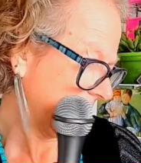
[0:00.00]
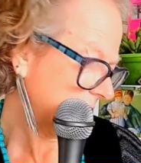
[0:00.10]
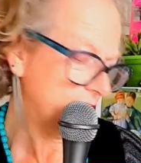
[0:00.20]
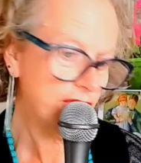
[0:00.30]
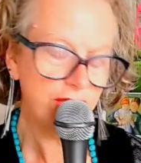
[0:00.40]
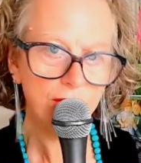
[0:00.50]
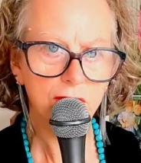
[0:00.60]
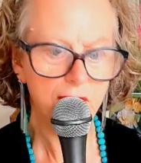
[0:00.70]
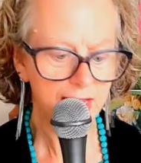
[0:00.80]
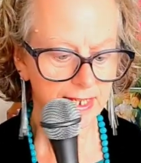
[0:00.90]
I
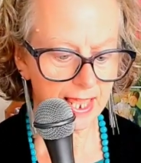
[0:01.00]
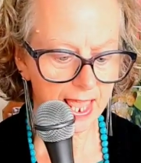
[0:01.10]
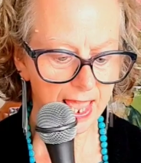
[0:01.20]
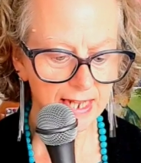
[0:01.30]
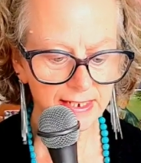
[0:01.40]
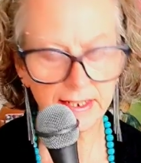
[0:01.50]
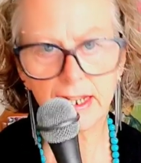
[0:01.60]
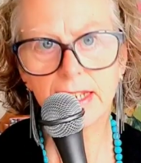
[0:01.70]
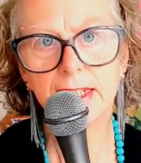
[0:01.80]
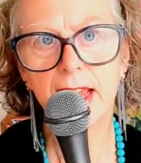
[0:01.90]
do like Alan
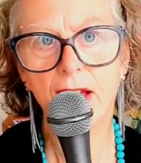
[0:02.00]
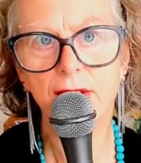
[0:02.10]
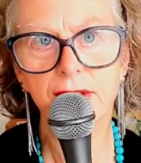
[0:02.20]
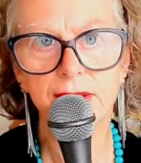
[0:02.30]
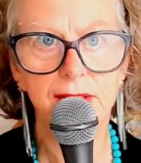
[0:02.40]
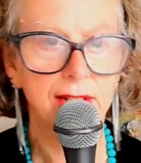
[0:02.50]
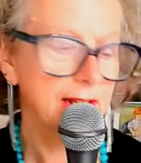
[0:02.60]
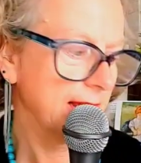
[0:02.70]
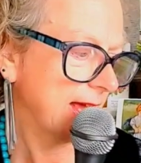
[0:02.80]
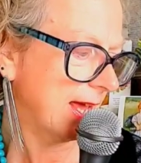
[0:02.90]
Landau's
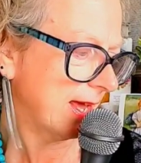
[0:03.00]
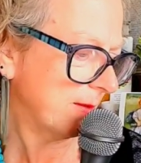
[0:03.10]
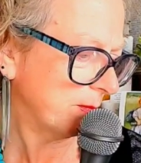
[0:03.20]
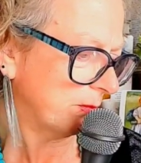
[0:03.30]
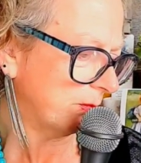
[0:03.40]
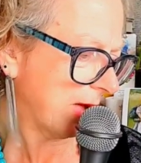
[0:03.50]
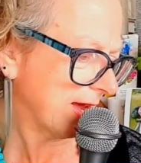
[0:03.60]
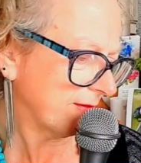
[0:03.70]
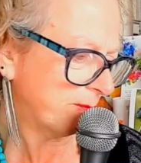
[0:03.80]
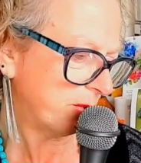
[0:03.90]
um,
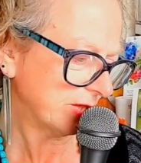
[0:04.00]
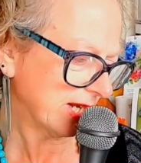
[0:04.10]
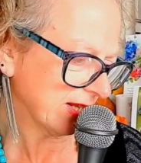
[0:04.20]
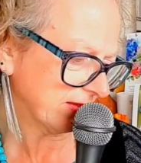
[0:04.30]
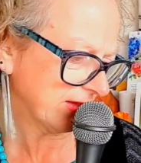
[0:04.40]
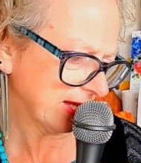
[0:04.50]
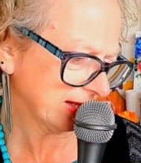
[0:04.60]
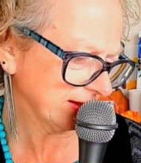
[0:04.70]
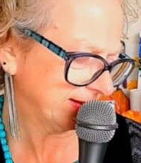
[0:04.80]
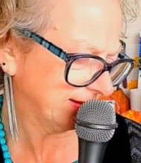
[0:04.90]
way of putting
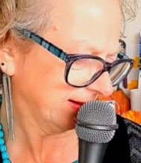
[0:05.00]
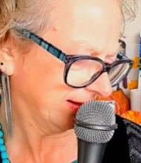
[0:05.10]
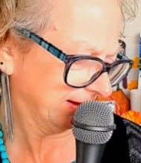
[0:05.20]
things.